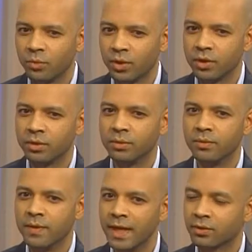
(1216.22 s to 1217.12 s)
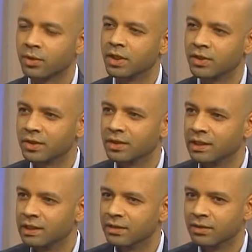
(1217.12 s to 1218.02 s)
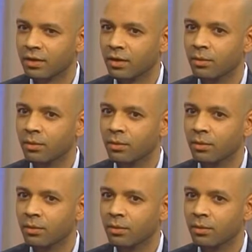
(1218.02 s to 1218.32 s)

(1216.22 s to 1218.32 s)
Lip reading: where your neck rotation is